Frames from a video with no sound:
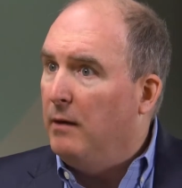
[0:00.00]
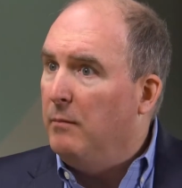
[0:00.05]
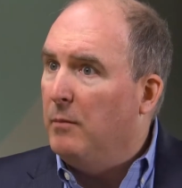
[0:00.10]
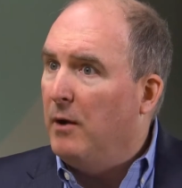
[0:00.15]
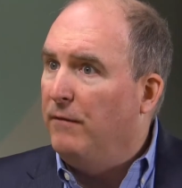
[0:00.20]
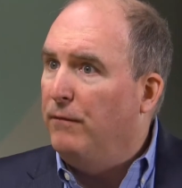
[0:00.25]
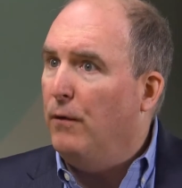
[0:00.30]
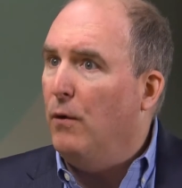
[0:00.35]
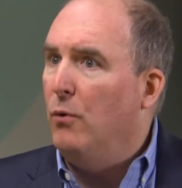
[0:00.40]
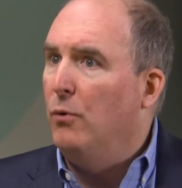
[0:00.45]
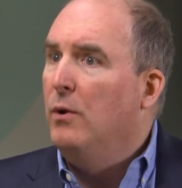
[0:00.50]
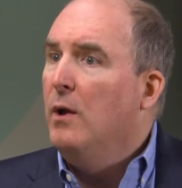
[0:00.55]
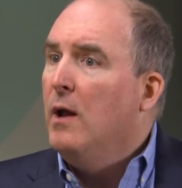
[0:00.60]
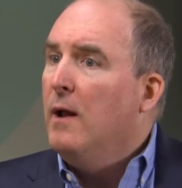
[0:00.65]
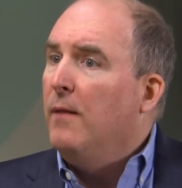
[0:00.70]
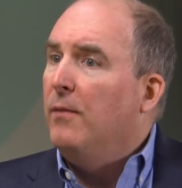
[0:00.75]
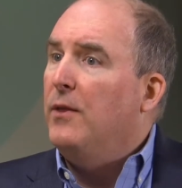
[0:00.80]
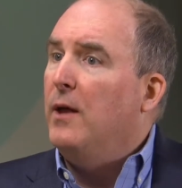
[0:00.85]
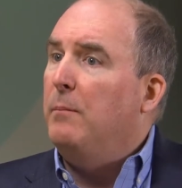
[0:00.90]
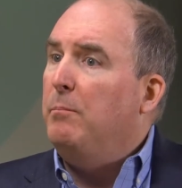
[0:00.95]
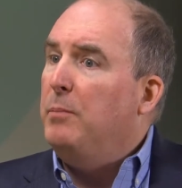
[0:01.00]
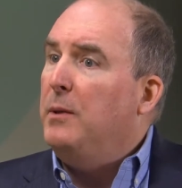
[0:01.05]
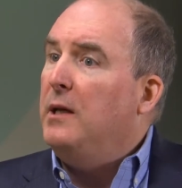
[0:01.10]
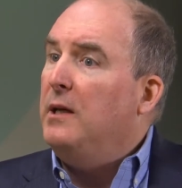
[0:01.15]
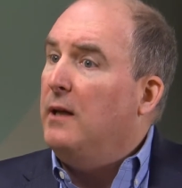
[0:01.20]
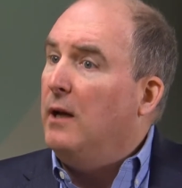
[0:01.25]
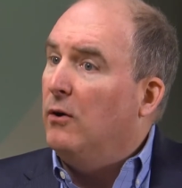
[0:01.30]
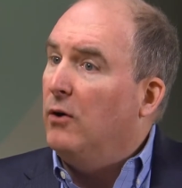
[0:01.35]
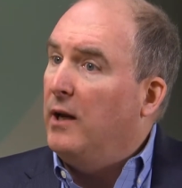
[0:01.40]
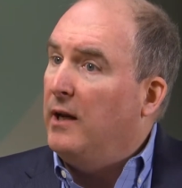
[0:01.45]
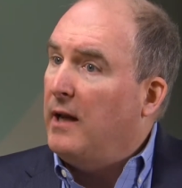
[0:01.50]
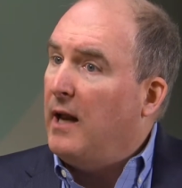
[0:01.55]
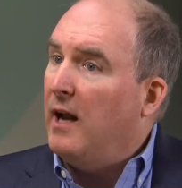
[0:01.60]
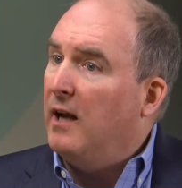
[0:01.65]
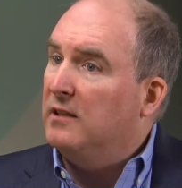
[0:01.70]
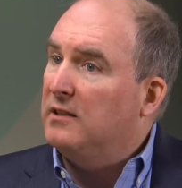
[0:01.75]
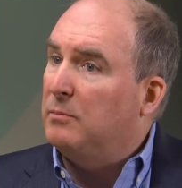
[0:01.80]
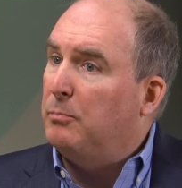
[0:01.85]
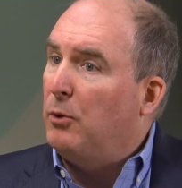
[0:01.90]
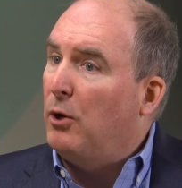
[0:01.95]
in my phone, that beat Gary
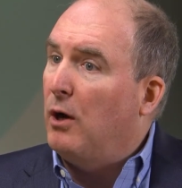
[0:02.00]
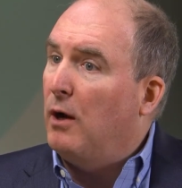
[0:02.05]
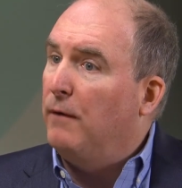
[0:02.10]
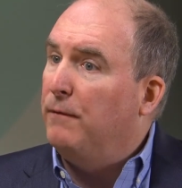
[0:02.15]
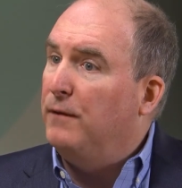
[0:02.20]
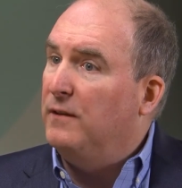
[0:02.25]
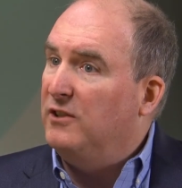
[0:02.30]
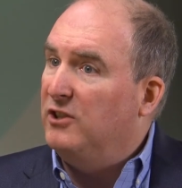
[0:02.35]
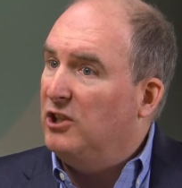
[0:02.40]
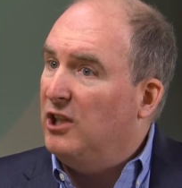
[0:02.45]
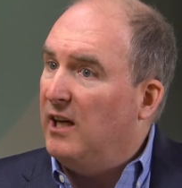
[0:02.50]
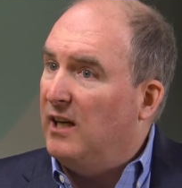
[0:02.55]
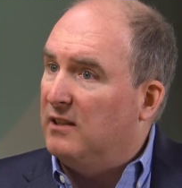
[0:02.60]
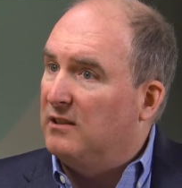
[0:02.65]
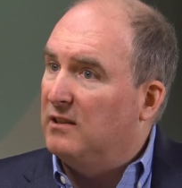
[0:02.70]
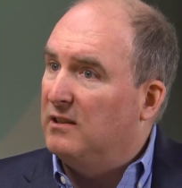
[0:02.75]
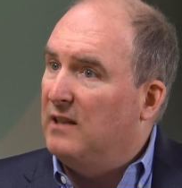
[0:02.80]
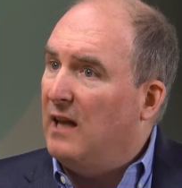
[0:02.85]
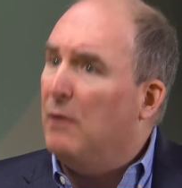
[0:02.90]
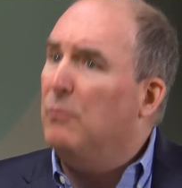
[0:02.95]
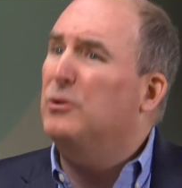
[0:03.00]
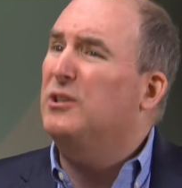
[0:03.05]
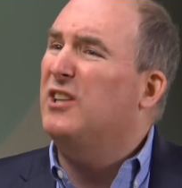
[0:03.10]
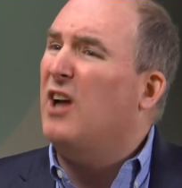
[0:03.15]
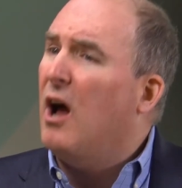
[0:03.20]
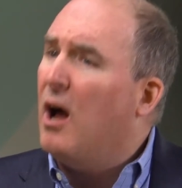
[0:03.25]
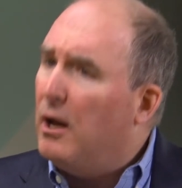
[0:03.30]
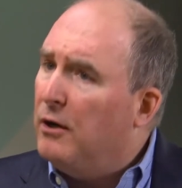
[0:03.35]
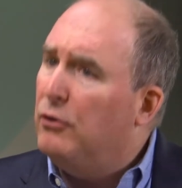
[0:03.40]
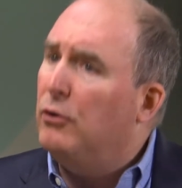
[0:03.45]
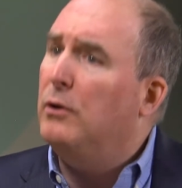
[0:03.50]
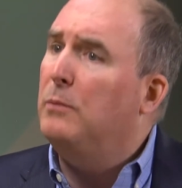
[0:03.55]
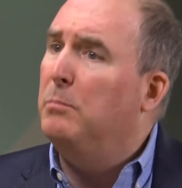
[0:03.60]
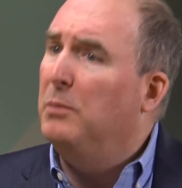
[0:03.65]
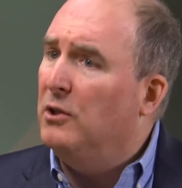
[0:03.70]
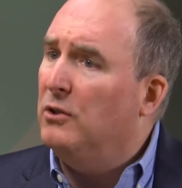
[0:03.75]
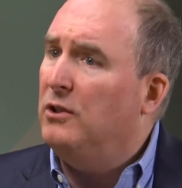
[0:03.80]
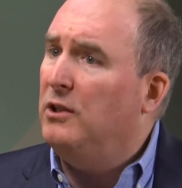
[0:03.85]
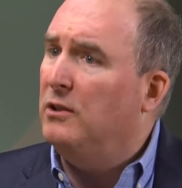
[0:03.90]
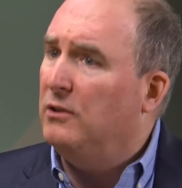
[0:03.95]
Kasparov at chess. That was a $100
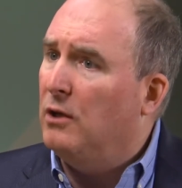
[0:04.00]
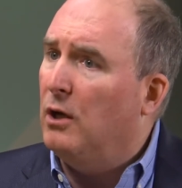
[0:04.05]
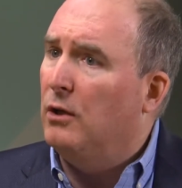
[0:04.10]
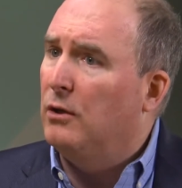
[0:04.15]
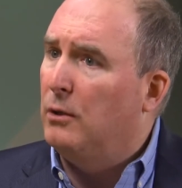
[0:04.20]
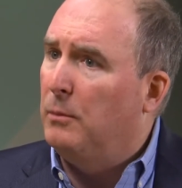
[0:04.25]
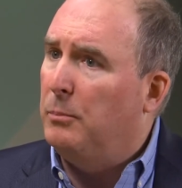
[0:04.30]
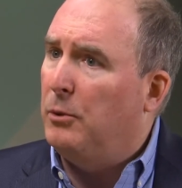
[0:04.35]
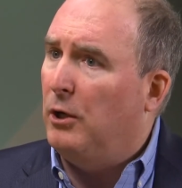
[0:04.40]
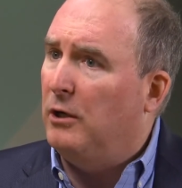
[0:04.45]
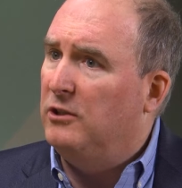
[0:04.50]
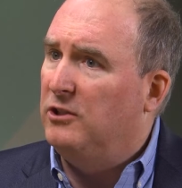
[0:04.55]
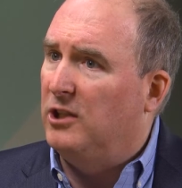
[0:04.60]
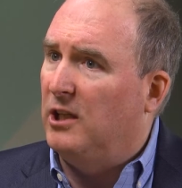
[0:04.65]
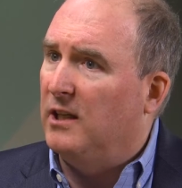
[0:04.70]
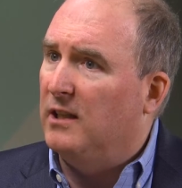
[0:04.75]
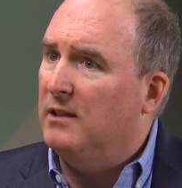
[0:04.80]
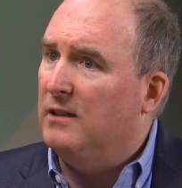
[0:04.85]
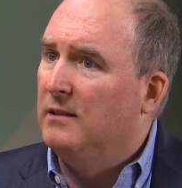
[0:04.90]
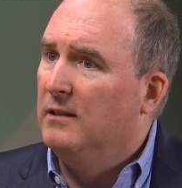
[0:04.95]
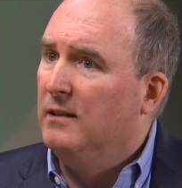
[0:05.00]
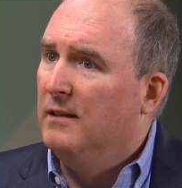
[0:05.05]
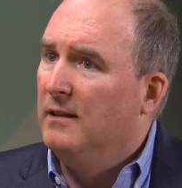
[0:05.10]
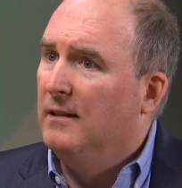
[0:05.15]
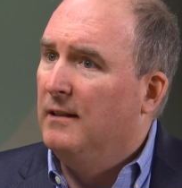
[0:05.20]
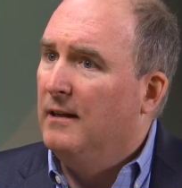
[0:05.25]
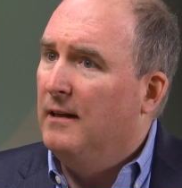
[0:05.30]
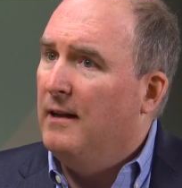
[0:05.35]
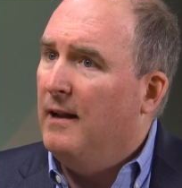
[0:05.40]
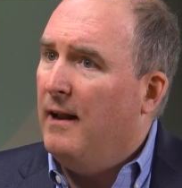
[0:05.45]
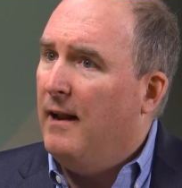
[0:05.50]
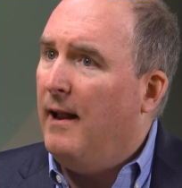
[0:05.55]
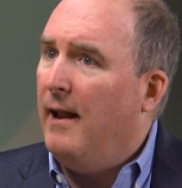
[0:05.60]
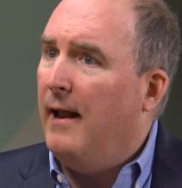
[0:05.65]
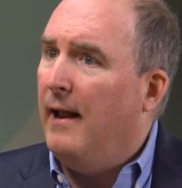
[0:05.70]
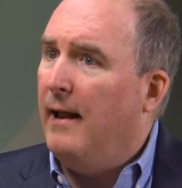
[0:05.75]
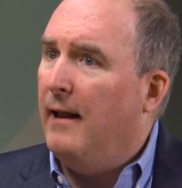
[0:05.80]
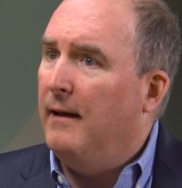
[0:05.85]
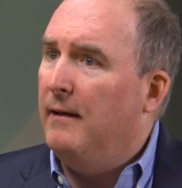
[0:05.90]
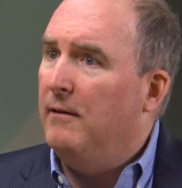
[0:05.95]
million project,
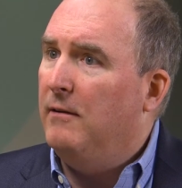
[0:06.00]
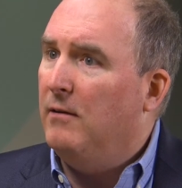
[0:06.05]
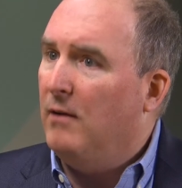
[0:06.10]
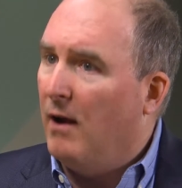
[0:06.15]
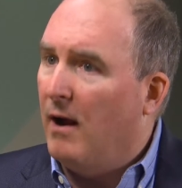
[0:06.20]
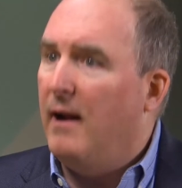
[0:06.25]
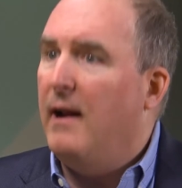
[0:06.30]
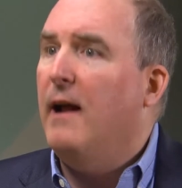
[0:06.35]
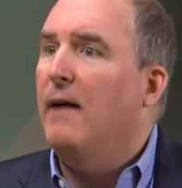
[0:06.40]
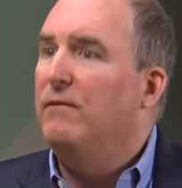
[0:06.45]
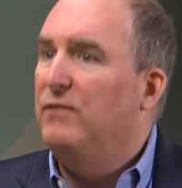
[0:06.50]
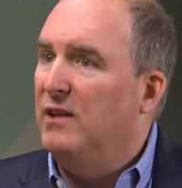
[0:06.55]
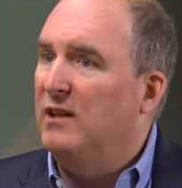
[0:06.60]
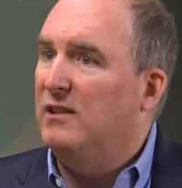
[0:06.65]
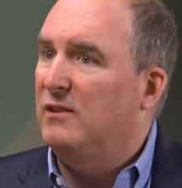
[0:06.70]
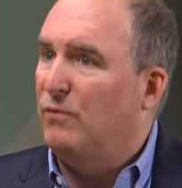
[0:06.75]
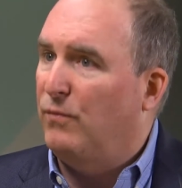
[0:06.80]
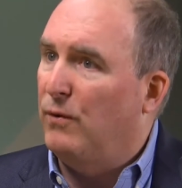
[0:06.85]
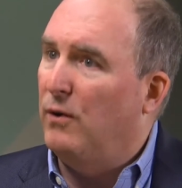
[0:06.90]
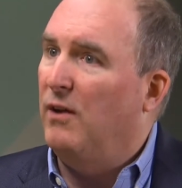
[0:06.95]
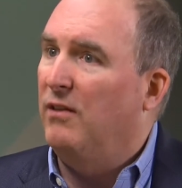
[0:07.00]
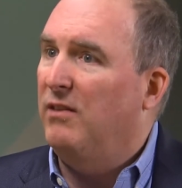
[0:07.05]
and I have this for